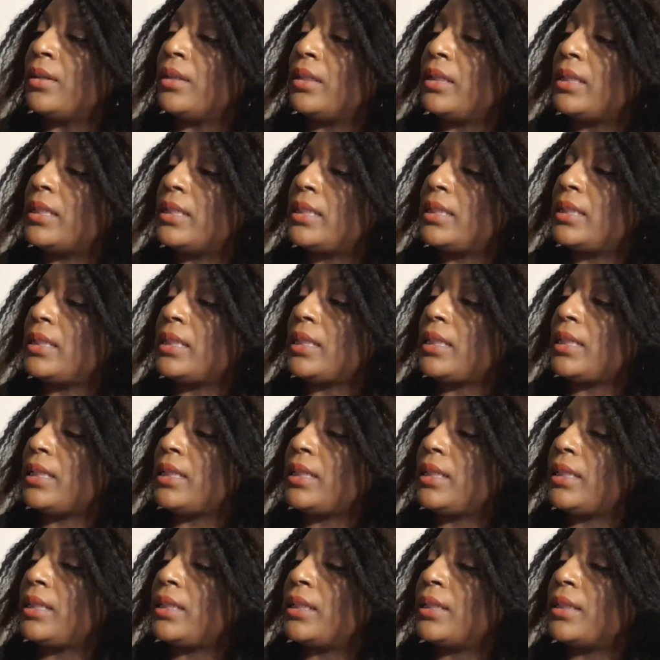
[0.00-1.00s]
Let's
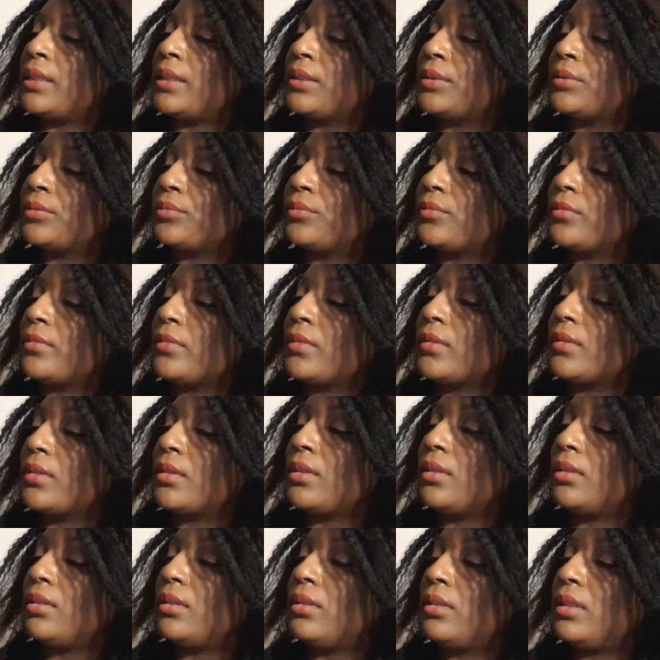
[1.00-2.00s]
see
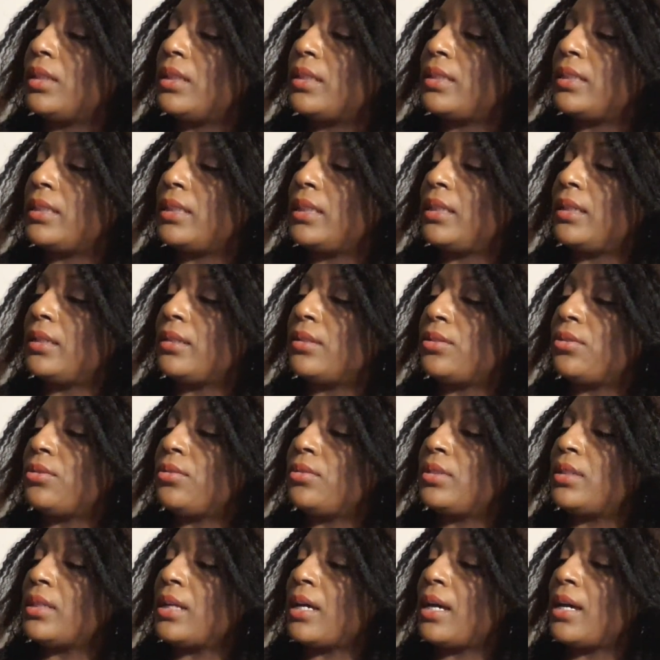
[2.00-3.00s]
let's see,
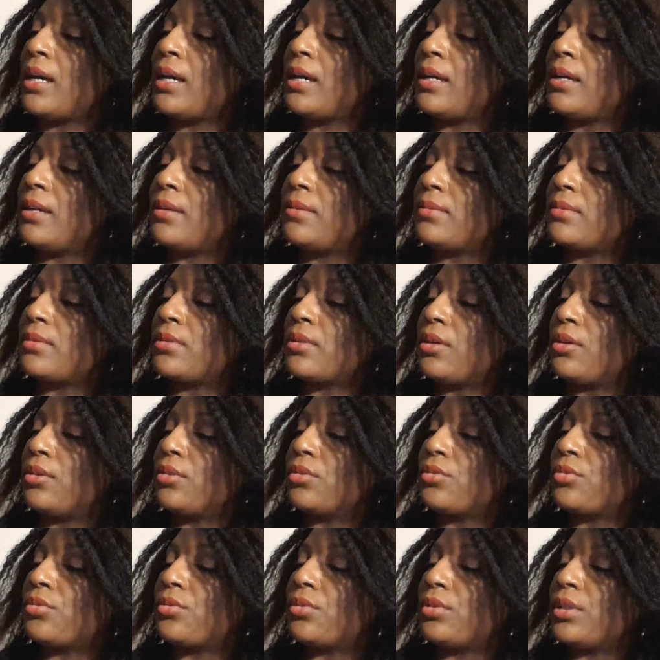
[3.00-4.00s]
two times
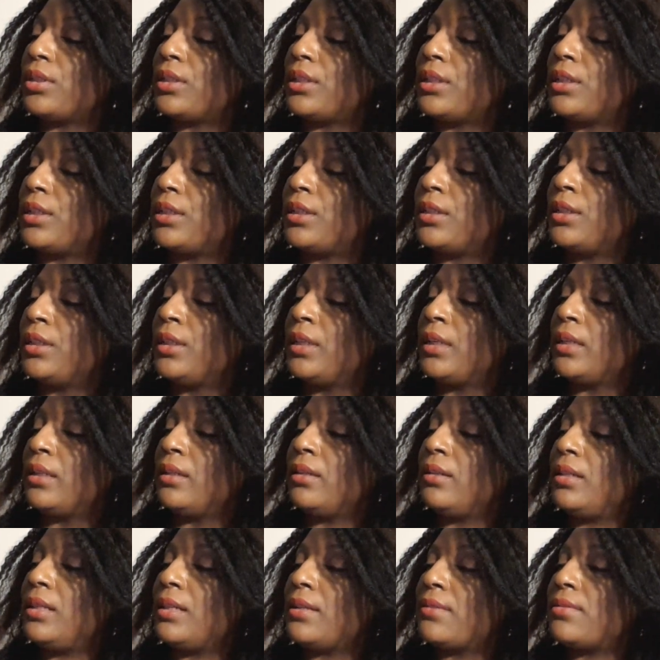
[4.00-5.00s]
ultra
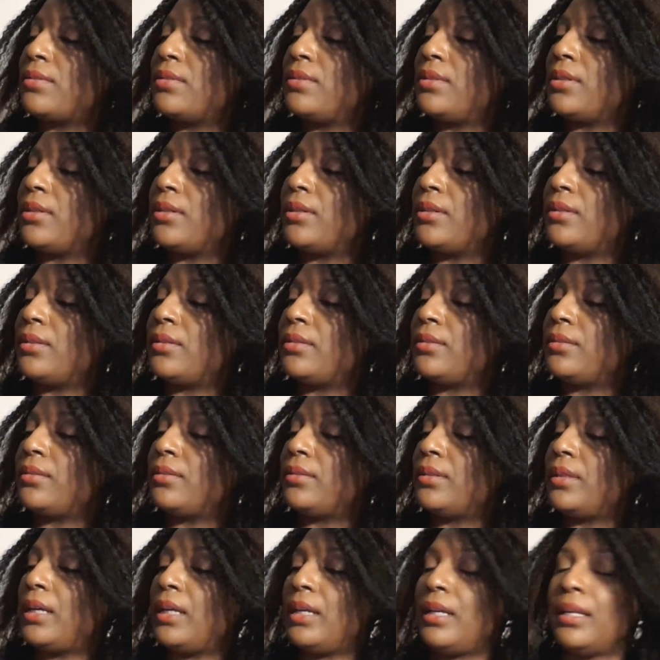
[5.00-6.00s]
lifts dirt
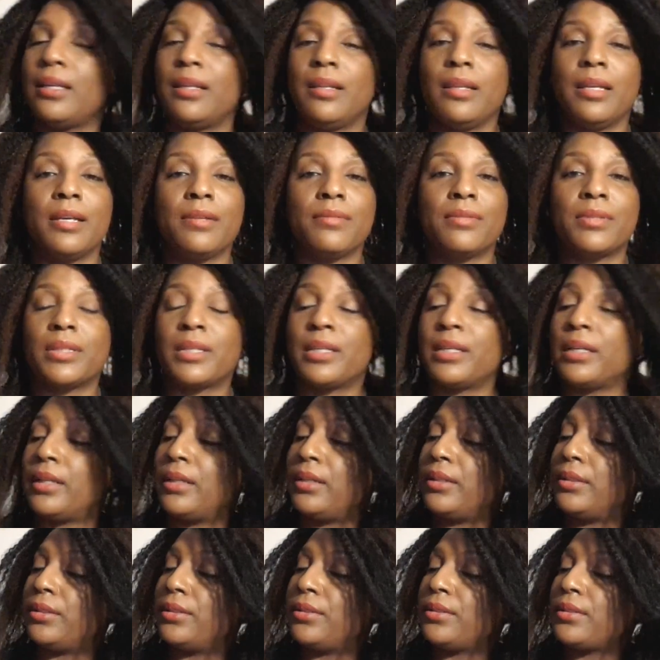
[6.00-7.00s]
and it loves
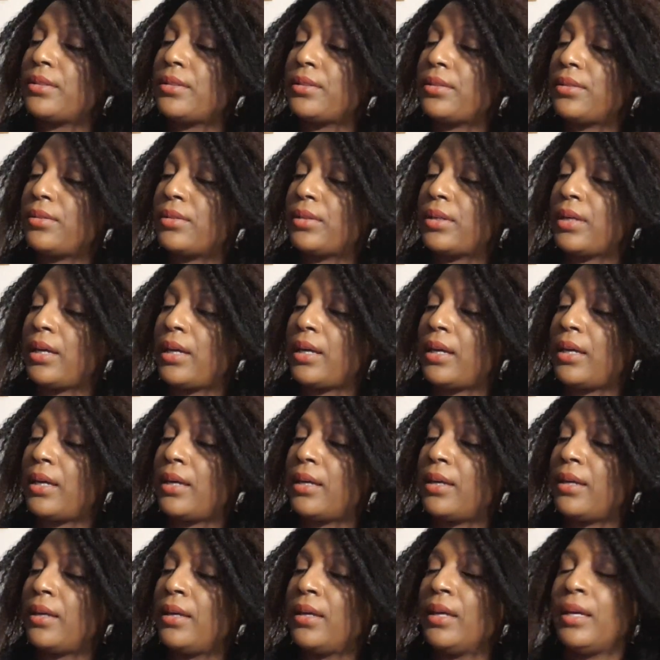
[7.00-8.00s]
colors.
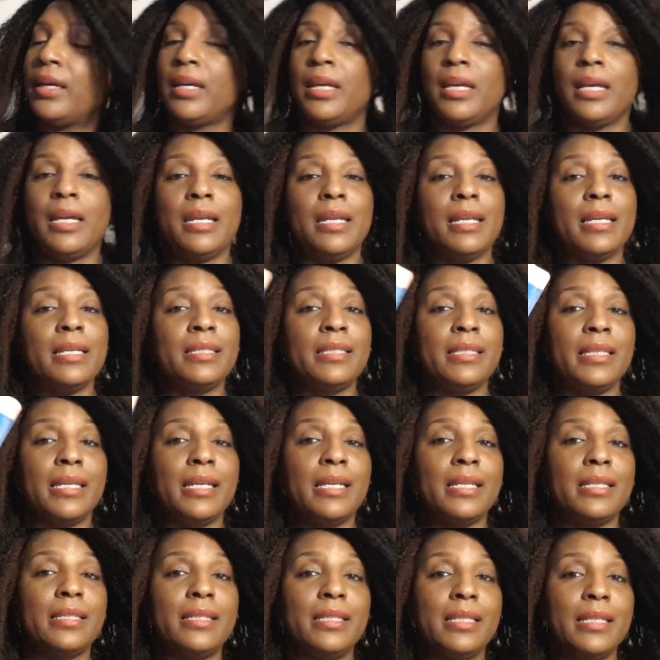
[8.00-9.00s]
Okay. And this
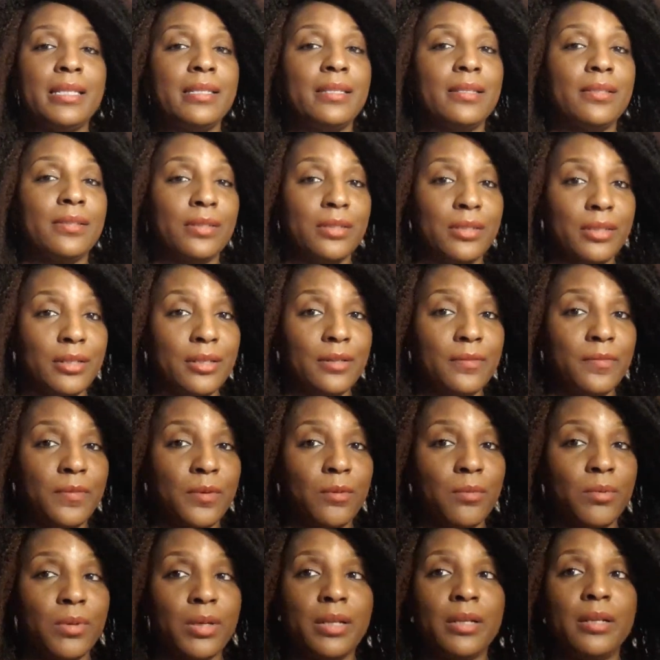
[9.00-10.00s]
says this is good
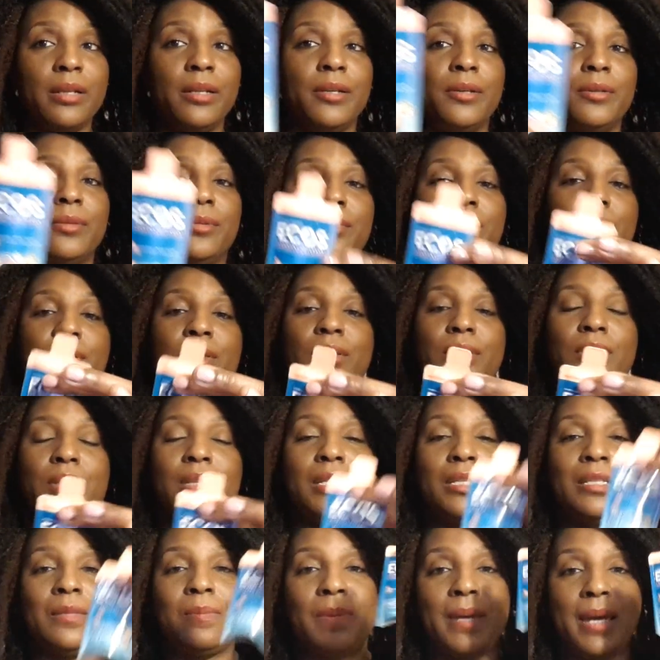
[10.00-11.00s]
for one load. So
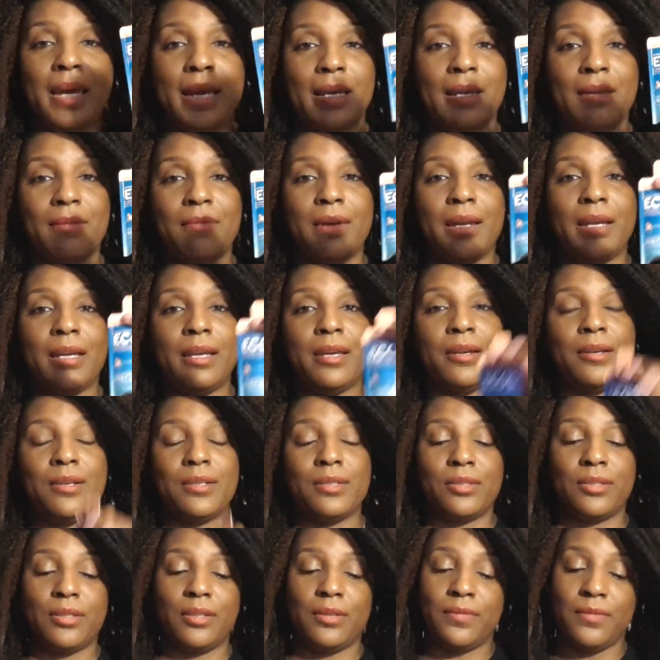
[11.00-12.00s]
this packet right here
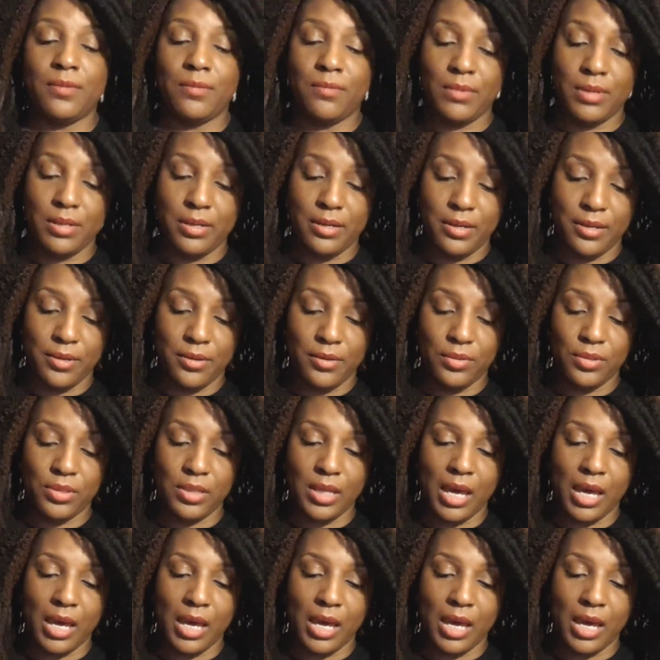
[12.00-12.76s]
is good for one load.